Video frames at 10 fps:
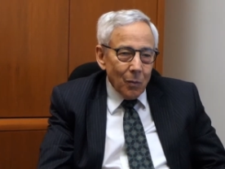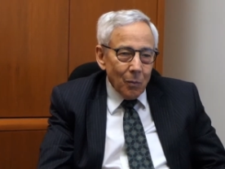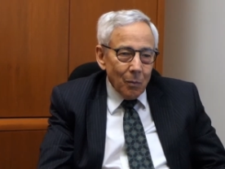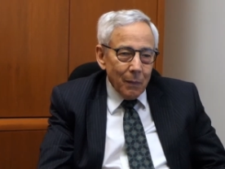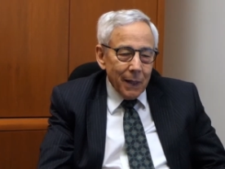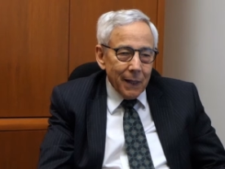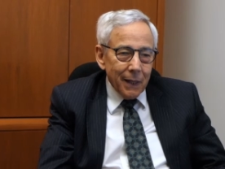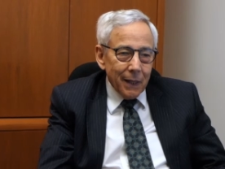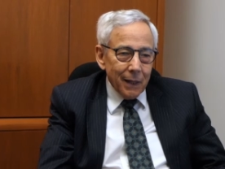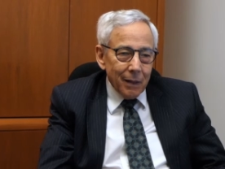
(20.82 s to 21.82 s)
made
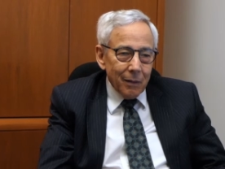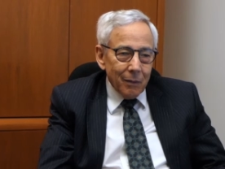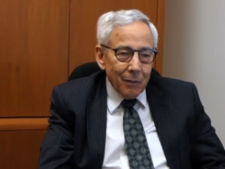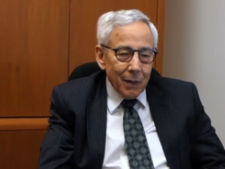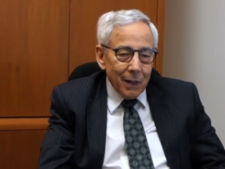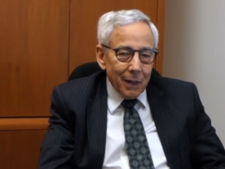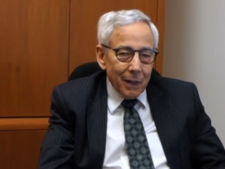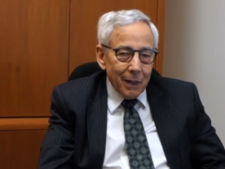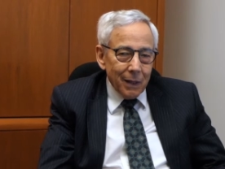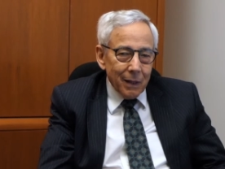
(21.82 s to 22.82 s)
a made
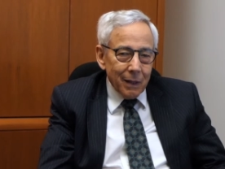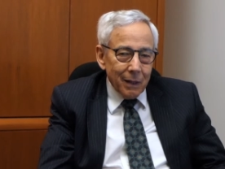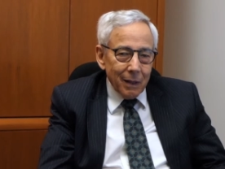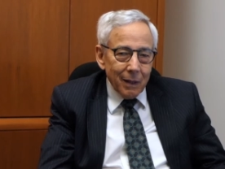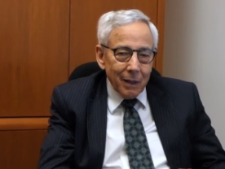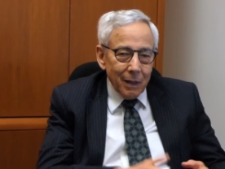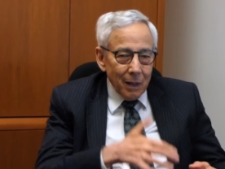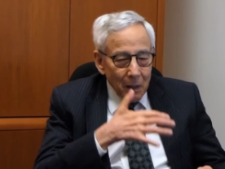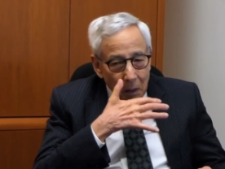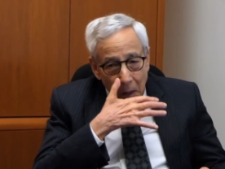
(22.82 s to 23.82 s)
a,
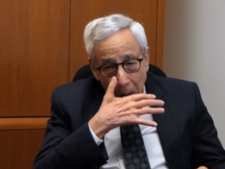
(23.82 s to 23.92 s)
uh,